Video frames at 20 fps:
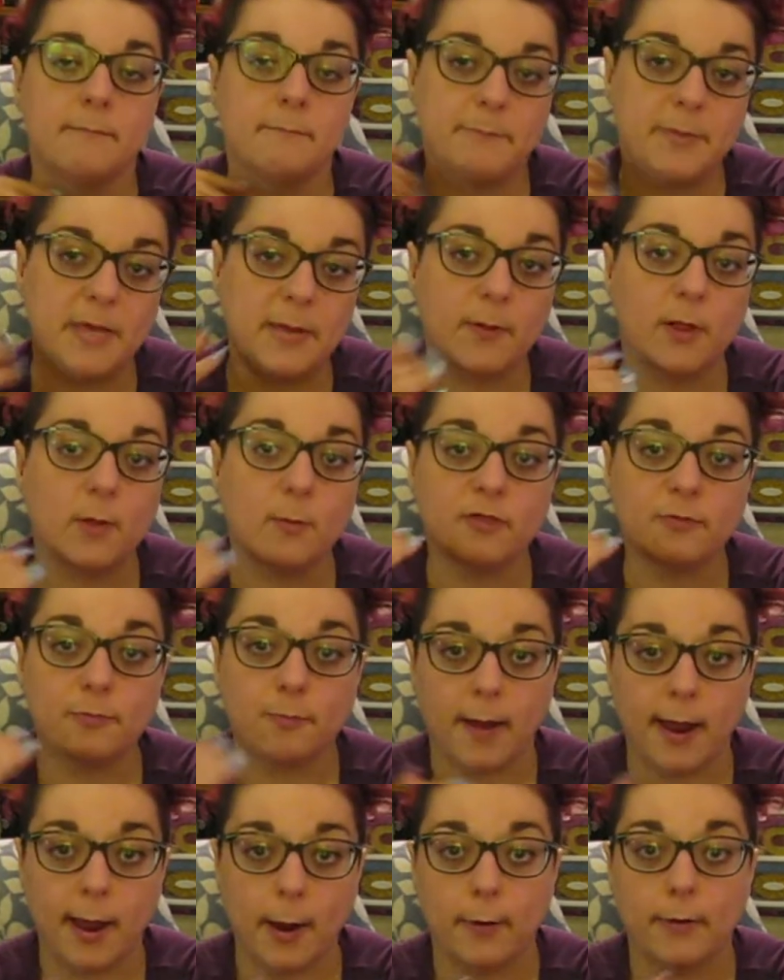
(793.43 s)
people with
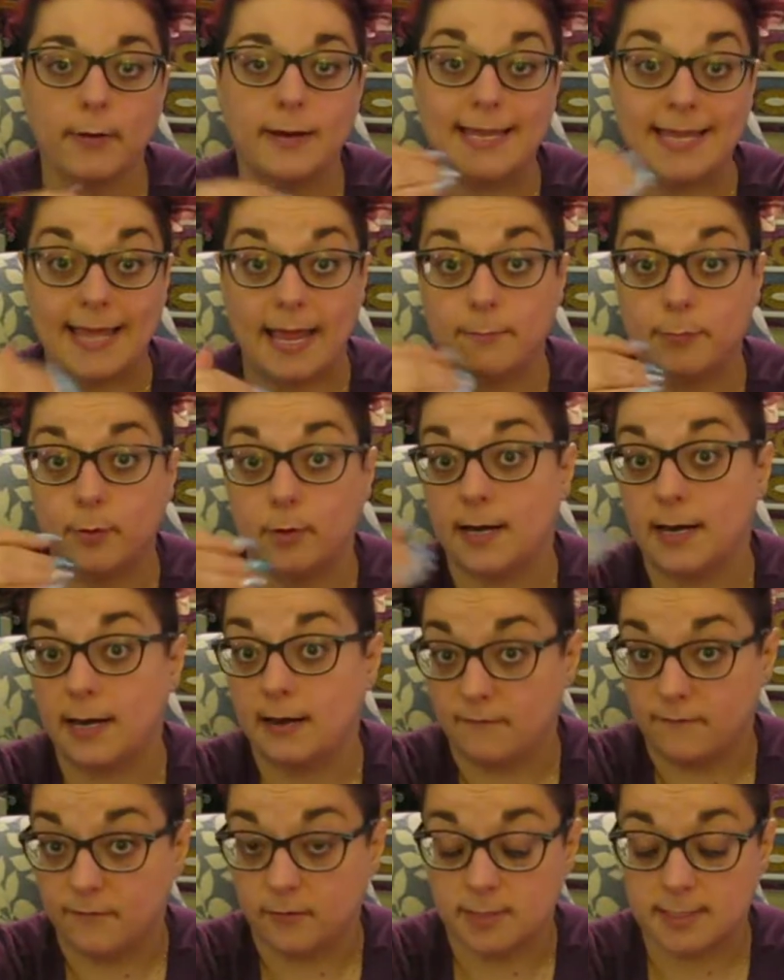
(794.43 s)
priority get put
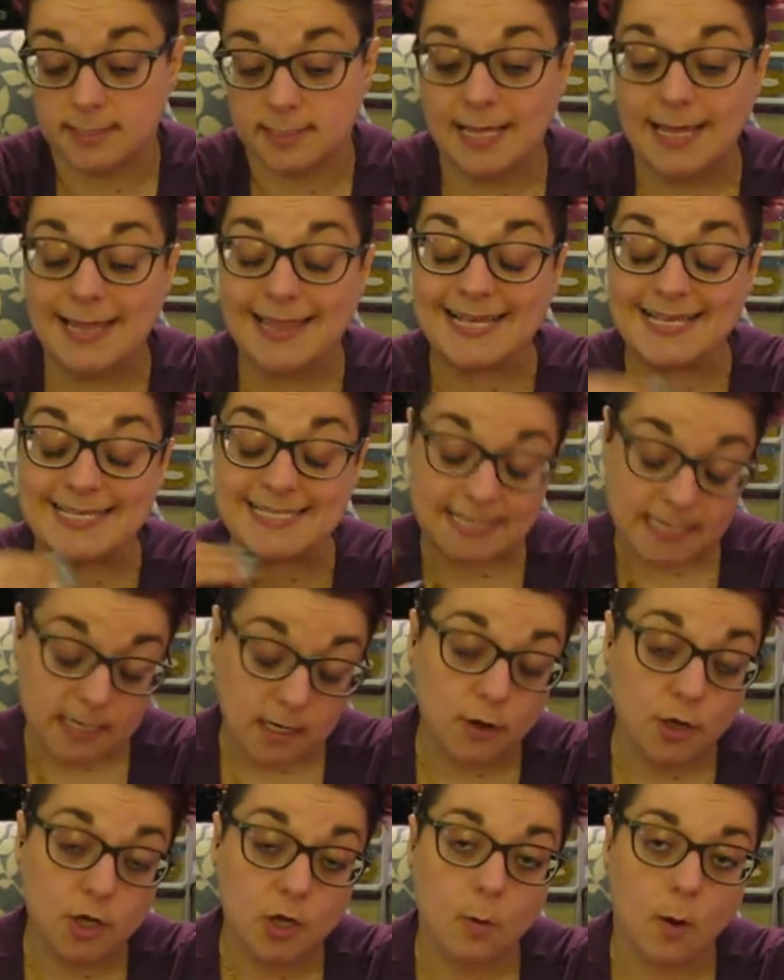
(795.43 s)
in first. The
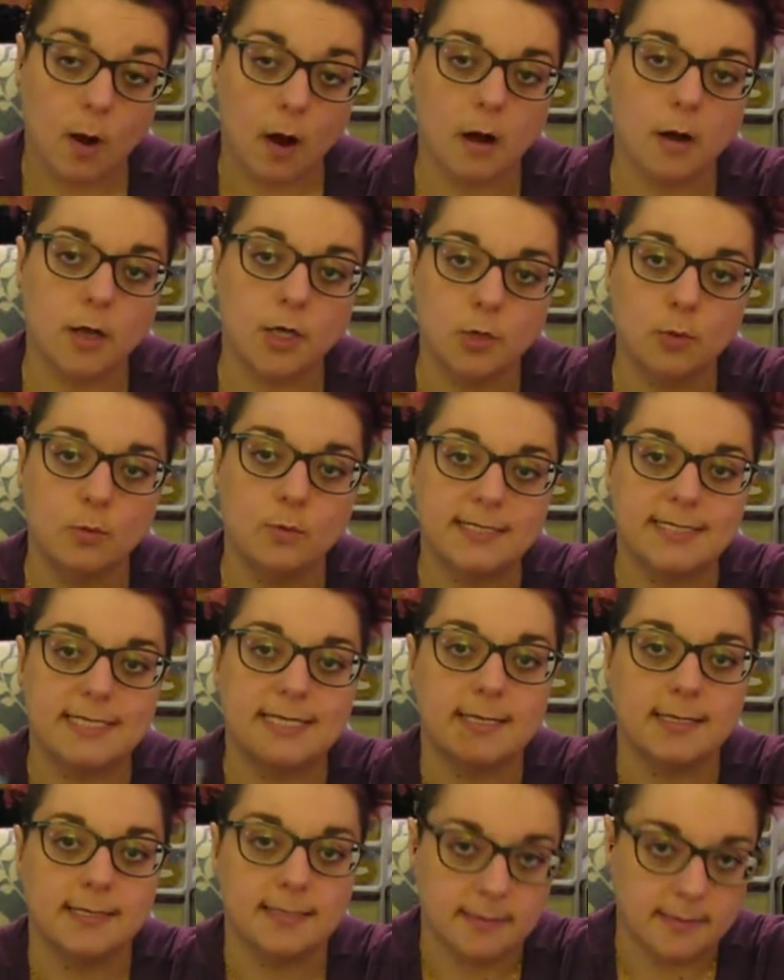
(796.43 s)
sicker you are, you
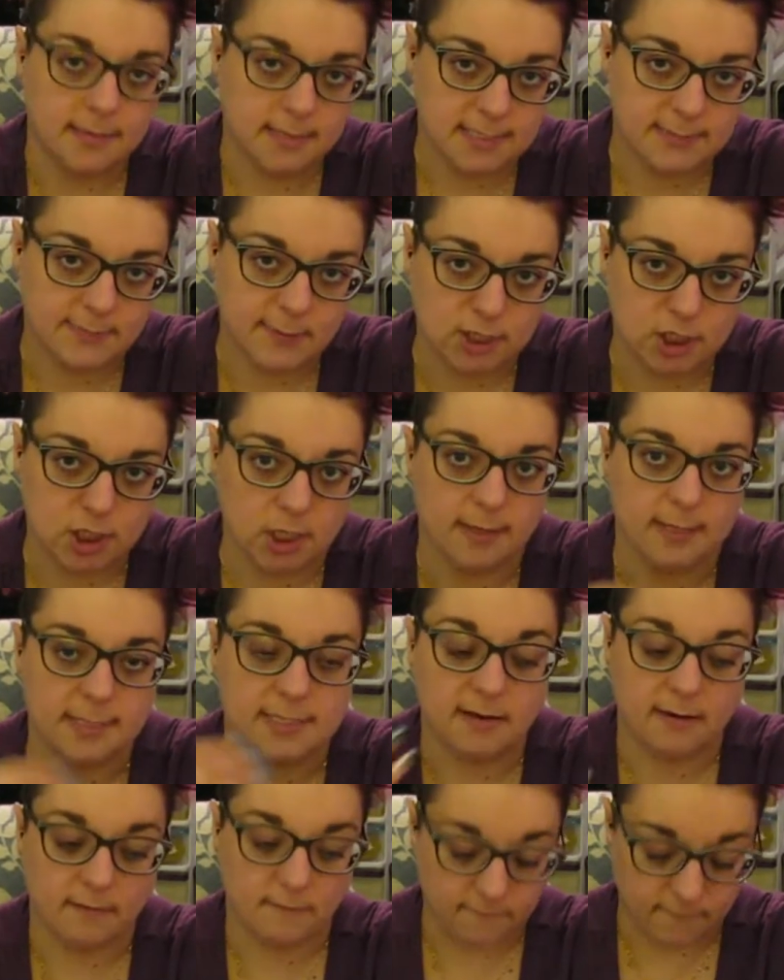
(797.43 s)
see the
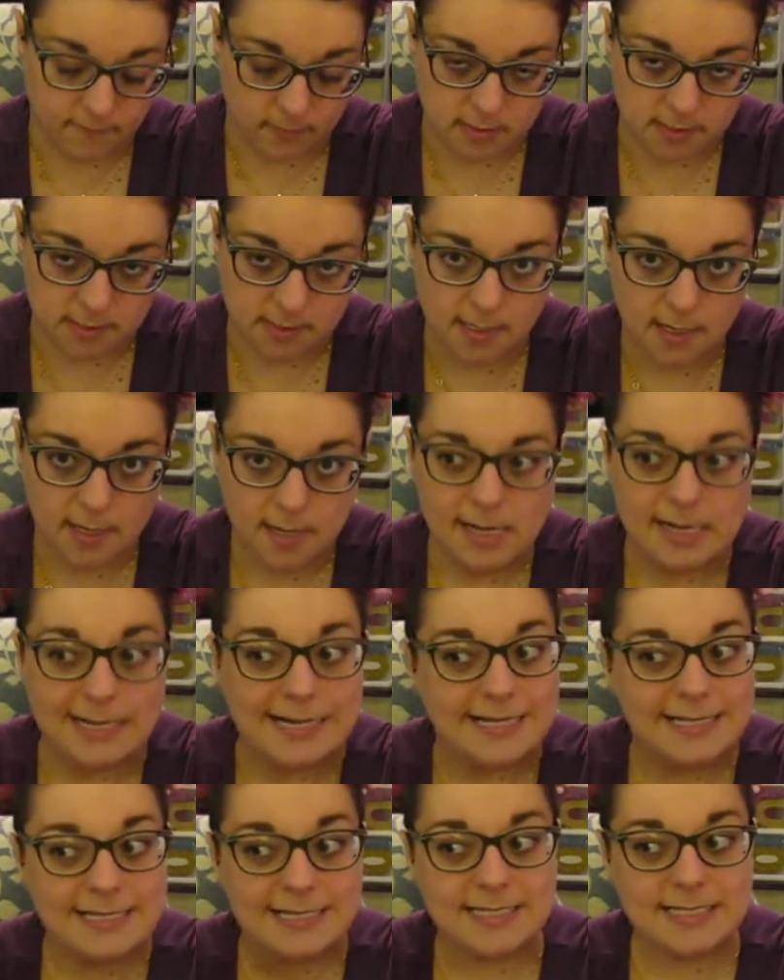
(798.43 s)
specialist first.
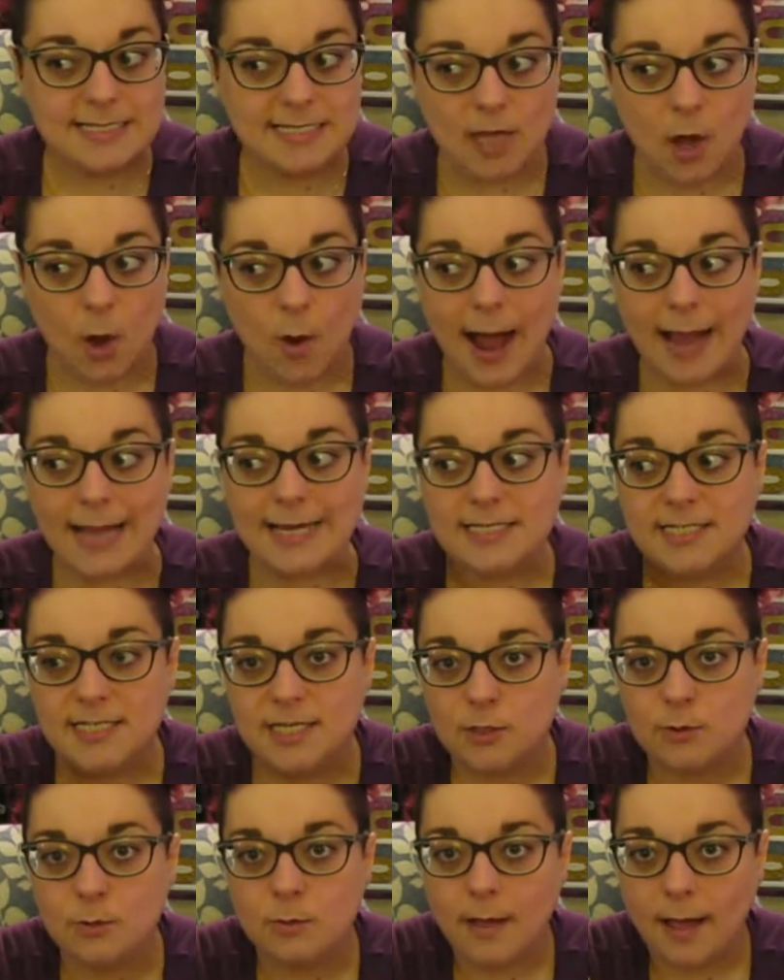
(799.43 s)
So I
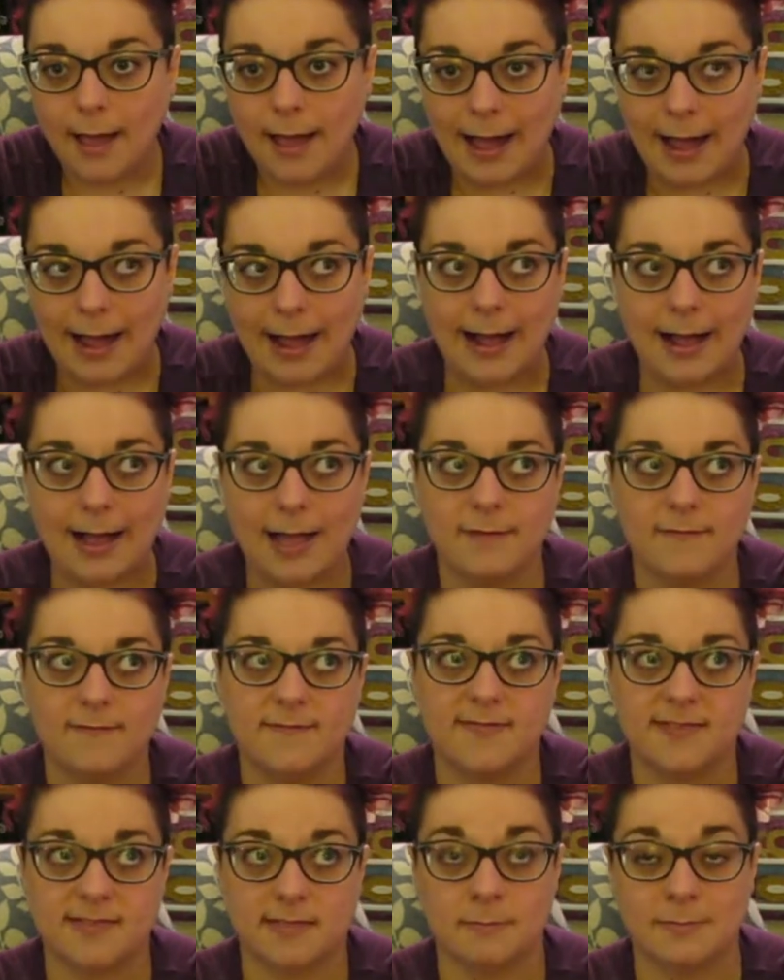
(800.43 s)
do
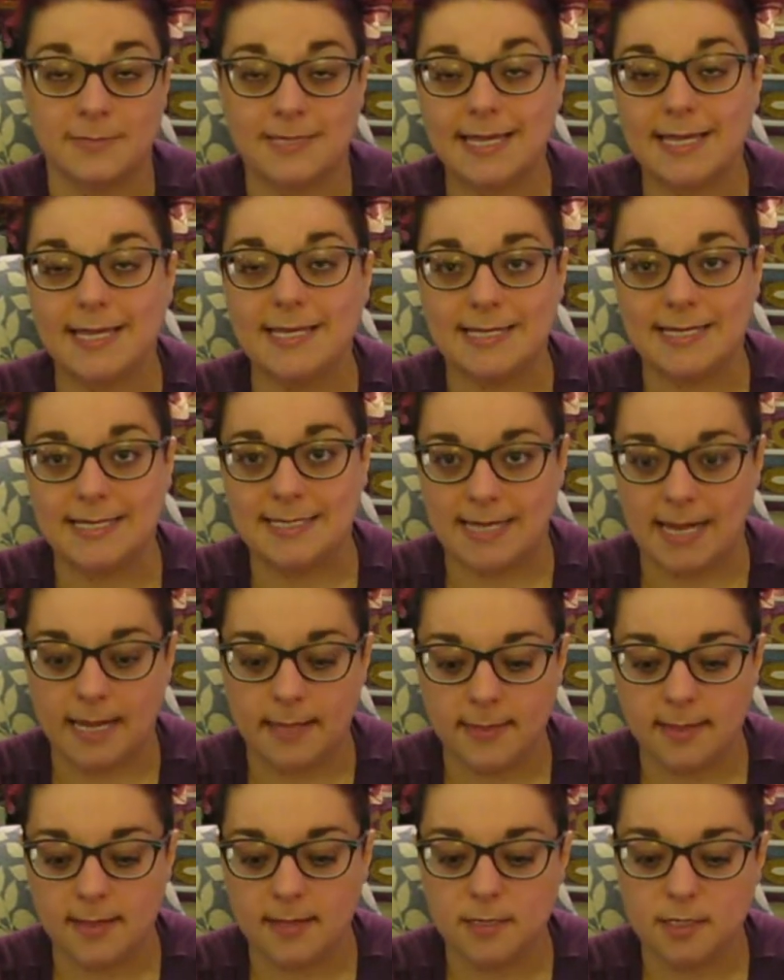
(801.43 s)
have some kidney
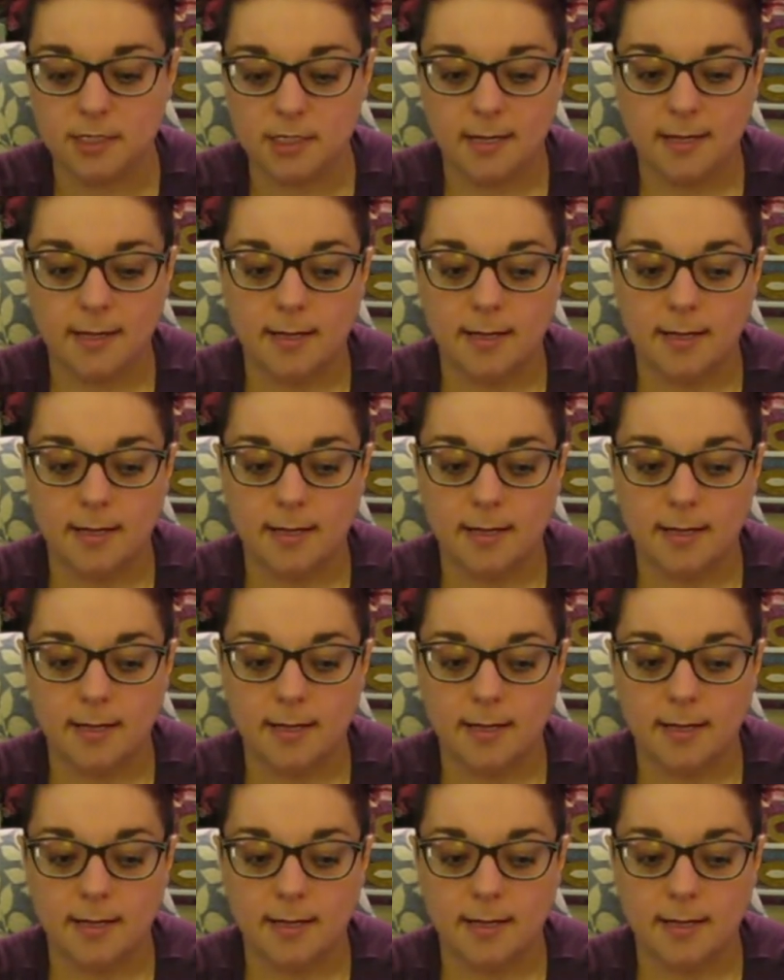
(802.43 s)
damage,